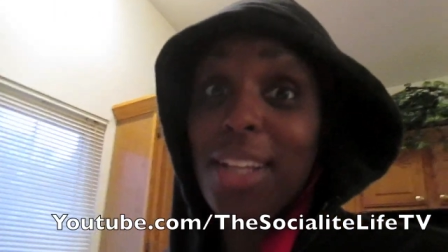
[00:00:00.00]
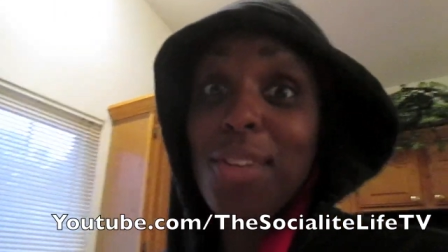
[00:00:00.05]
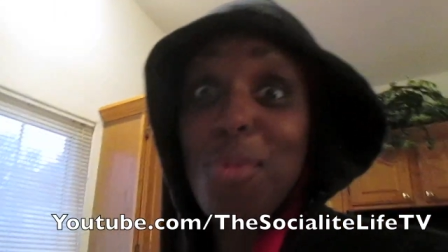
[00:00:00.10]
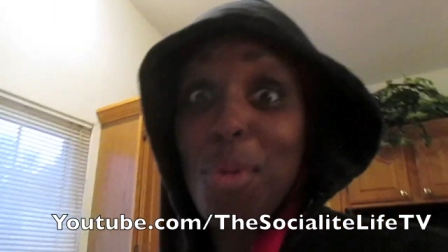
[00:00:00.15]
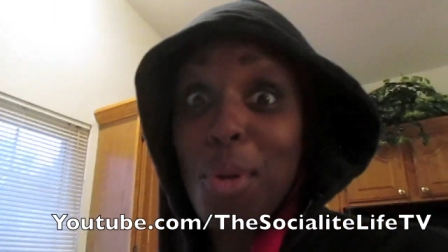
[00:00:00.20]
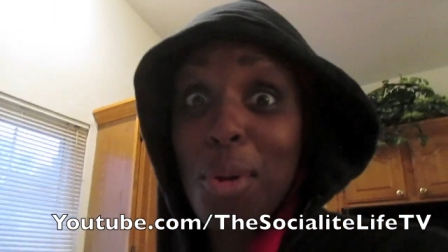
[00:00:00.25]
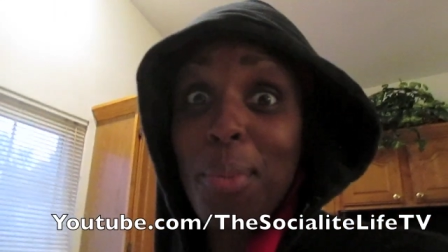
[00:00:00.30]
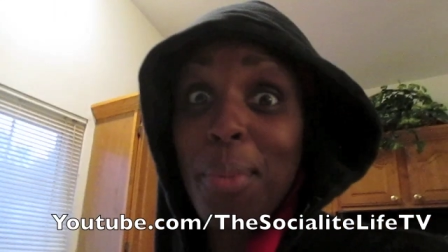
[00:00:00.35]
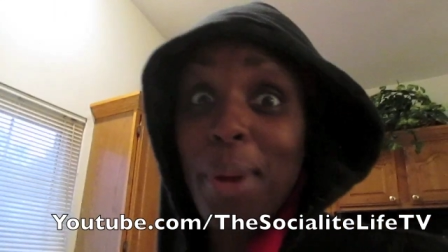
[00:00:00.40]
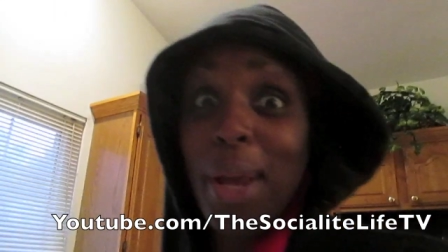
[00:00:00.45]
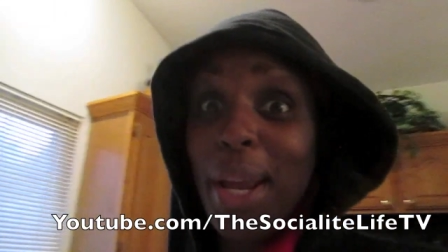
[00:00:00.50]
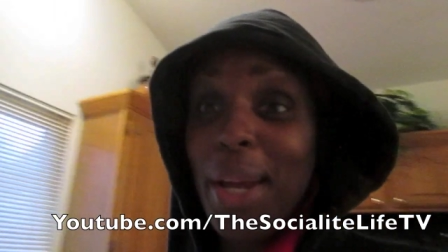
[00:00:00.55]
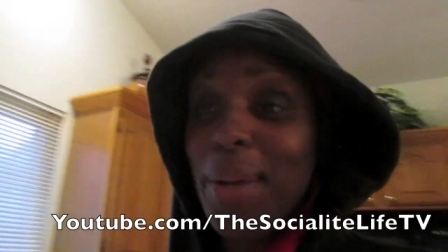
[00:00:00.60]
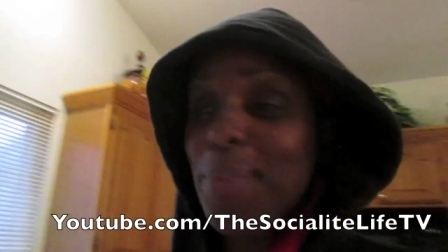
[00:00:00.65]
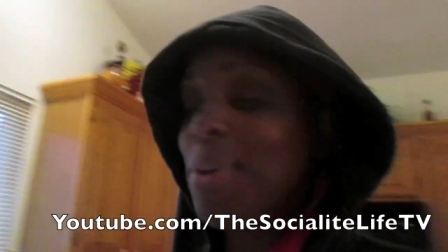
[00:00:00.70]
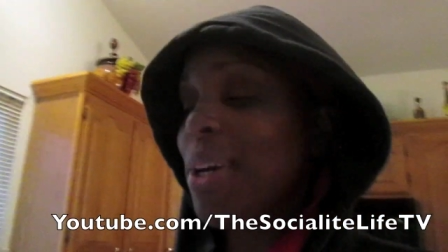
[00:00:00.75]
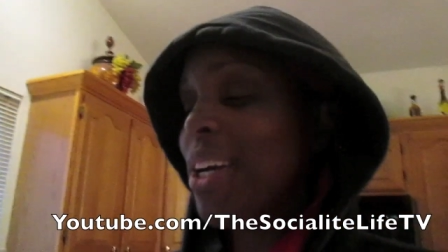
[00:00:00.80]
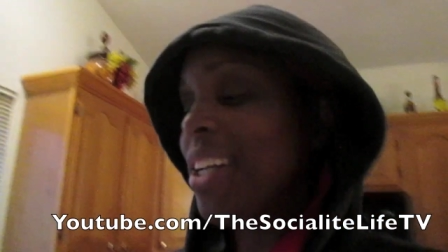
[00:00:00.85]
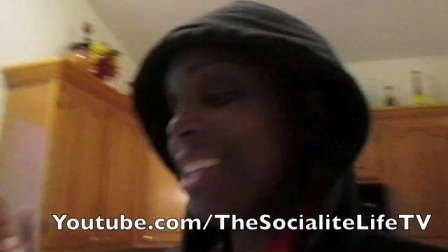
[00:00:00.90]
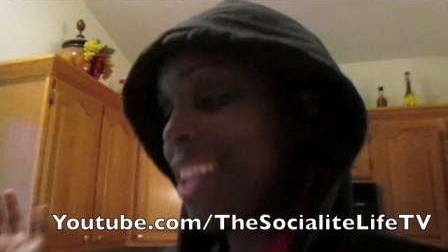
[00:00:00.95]
You know what I
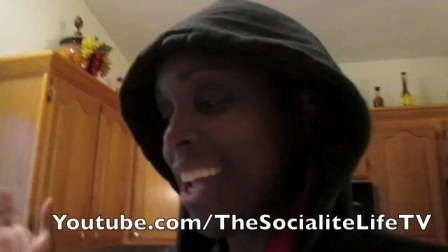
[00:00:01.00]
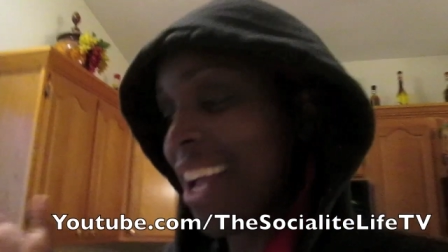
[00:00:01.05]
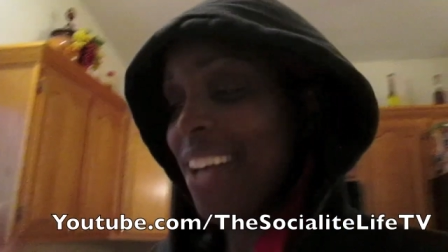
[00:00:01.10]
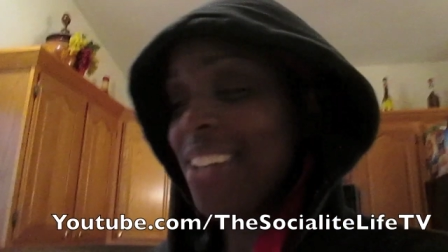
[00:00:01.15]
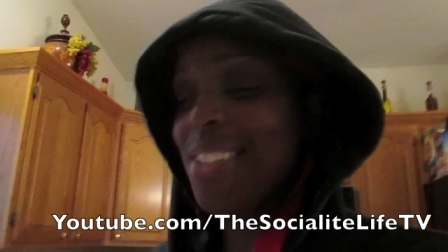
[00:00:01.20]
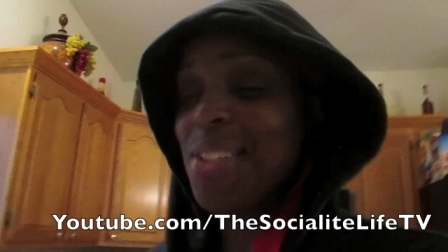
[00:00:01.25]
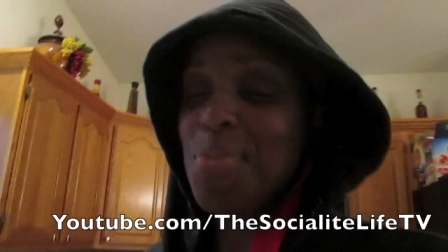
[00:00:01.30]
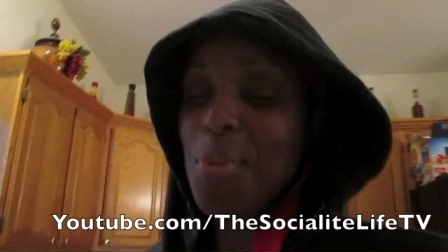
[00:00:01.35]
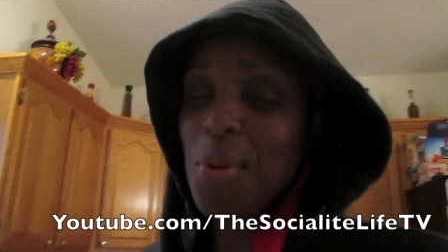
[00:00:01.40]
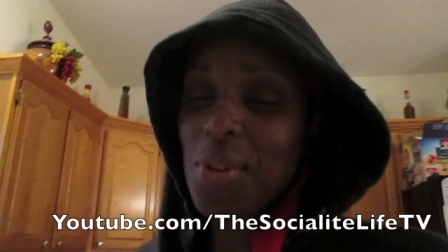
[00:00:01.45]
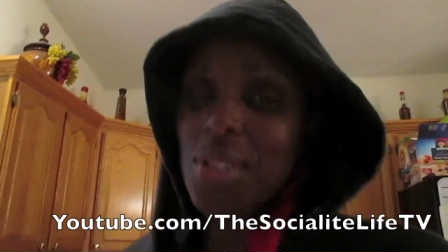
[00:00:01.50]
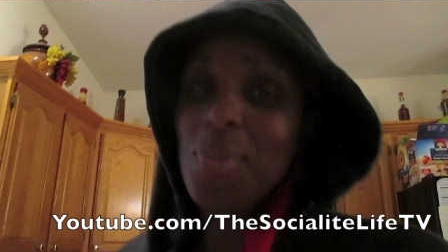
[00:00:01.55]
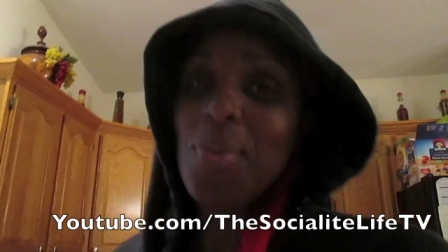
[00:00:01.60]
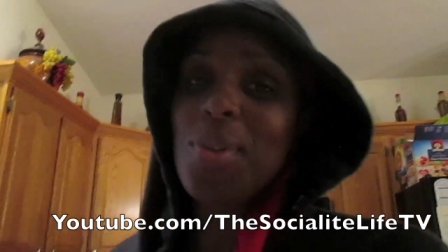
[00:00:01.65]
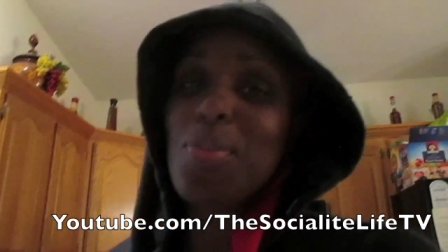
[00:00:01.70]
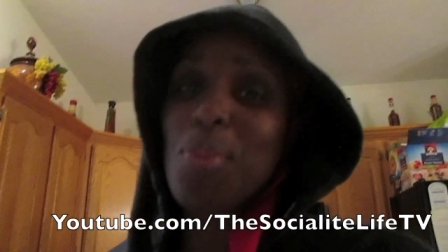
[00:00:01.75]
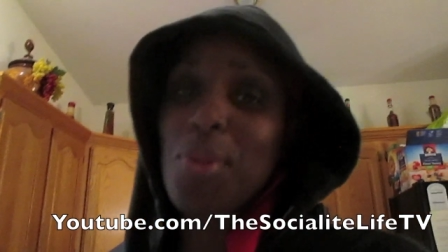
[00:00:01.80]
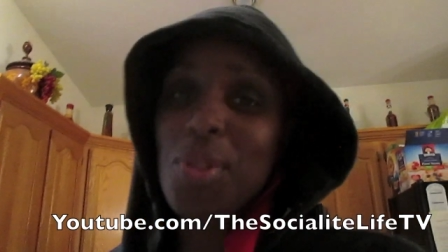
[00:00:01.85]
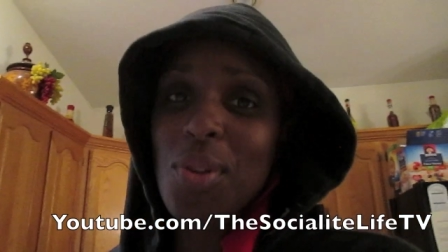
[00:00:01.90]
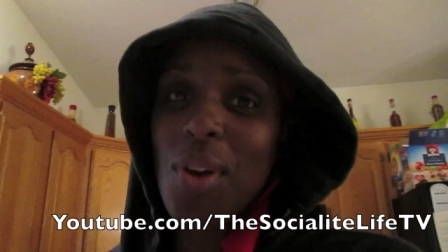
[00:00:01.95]
mean? But yeah, supposedly
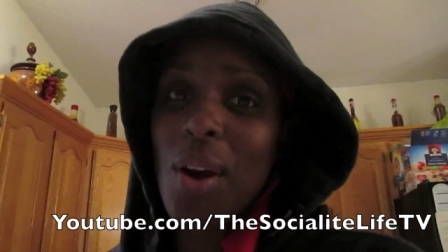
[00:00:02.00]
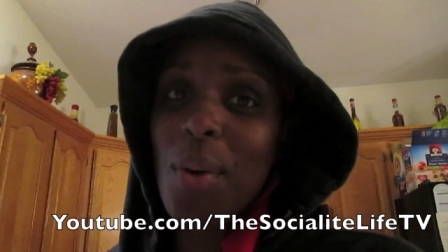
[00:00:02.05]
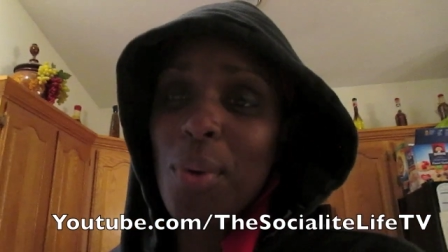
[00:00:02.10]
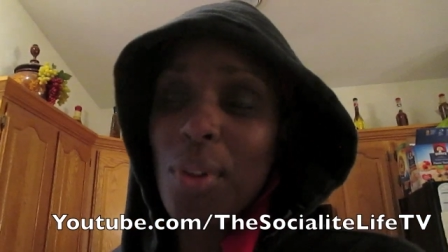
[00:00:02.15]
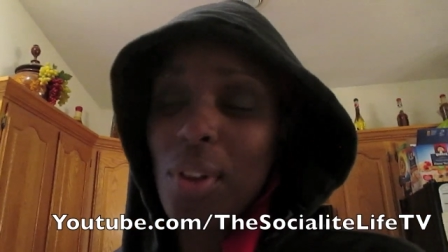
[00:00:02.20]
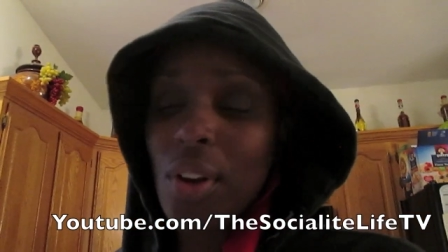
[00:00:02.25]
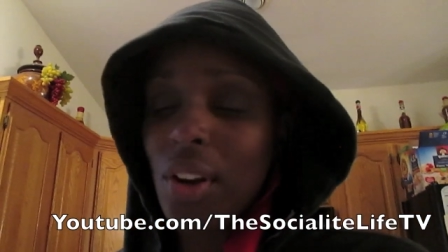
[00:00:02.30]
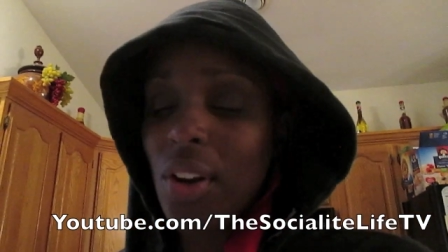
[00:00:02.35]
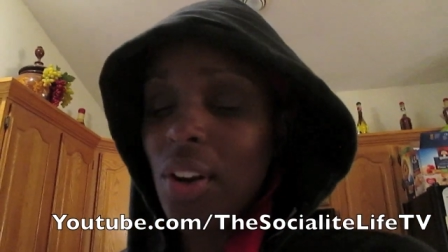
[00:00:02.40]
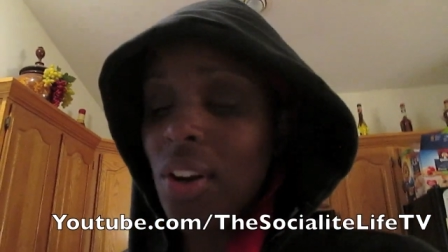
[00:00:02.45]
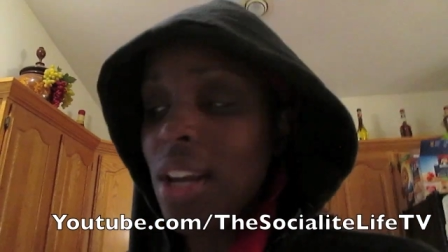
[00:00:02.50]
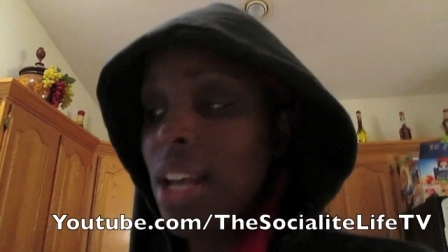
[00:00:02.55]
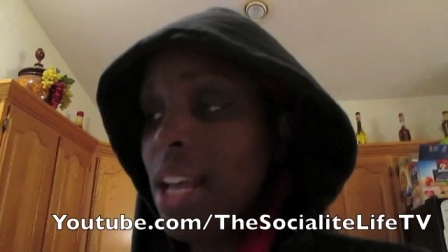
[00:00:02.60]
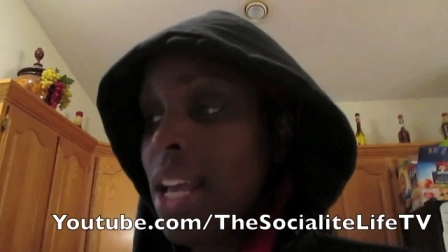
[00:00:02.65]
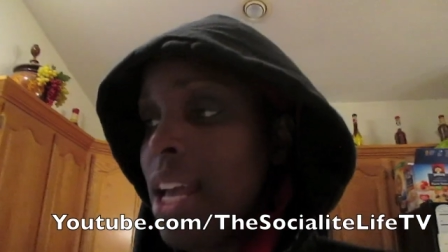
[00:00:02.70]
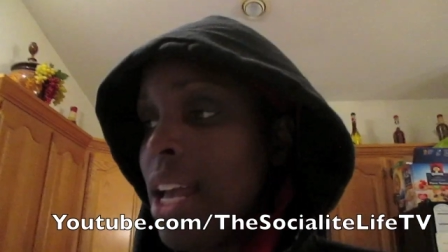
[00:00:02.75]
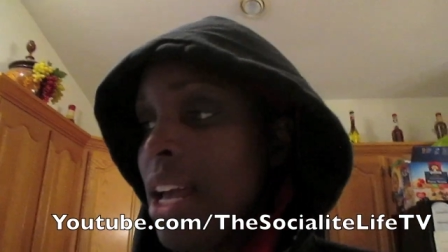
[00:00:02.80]
we're supposed to go out with her.